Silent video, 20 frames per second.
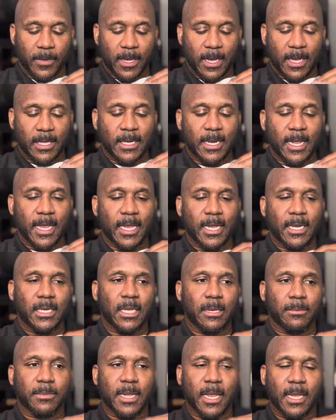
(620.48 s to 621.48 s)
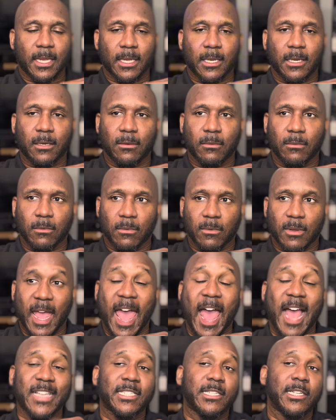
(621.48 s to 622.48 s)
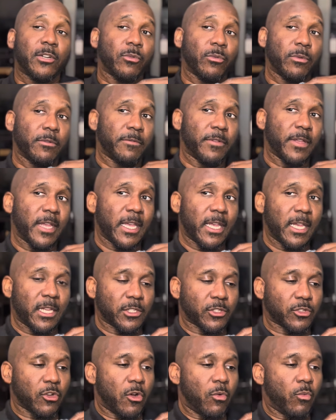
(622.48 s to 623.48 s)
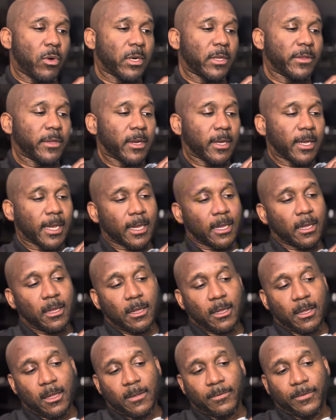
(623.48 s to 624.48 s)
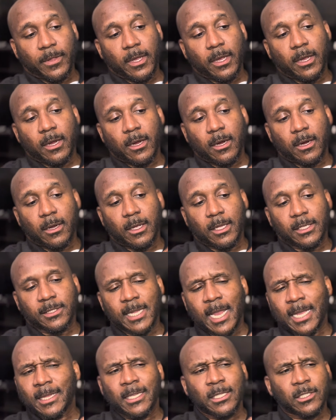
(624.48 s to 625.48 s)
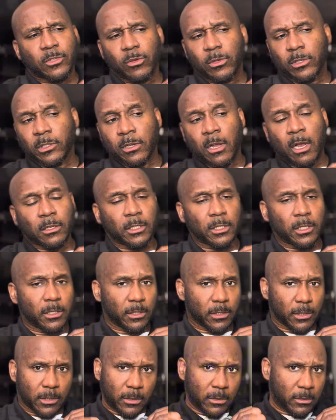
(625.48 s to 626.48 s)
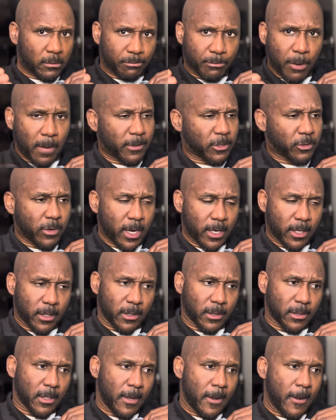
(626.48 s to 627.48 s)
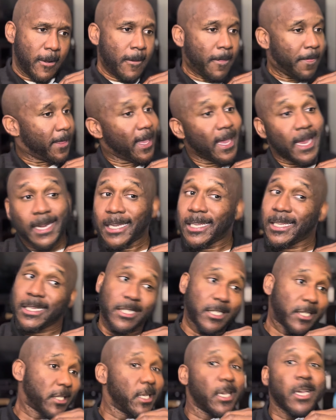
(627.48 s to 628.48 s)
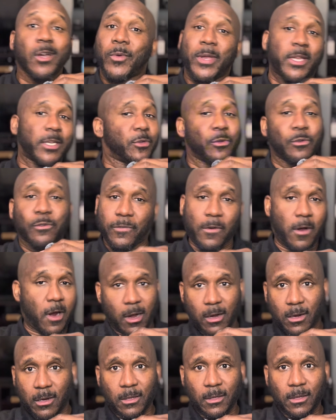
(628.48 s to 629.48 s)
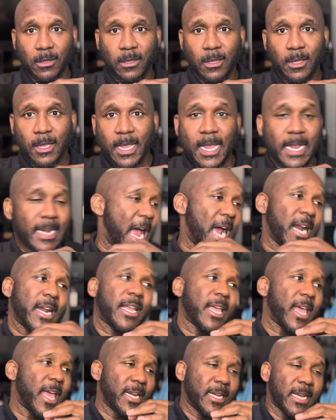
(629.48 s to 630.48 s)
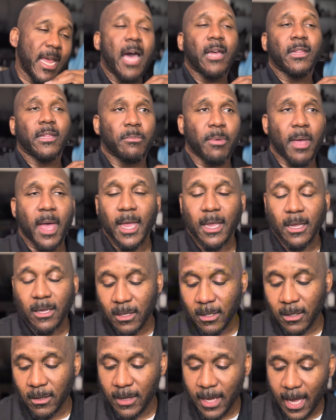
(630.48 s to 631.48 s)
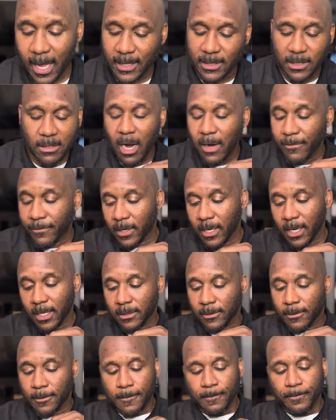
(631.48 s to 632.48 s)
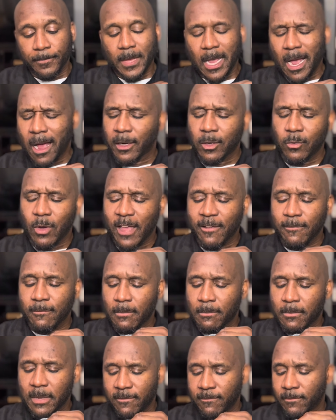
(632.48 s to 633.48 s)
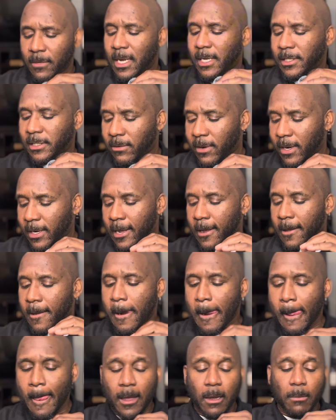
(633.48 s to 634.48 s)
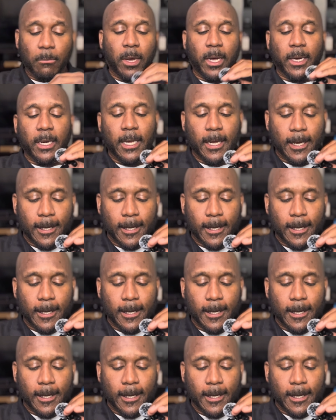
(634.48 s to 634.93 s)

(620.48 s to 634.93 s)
and then they end up taking accidental revenge on one of their assailants or assaulters, perpetrators, and then went too far, and now they can't dial it back. Okay, sorry for cussing. I don't know why I'm even cussing right now, but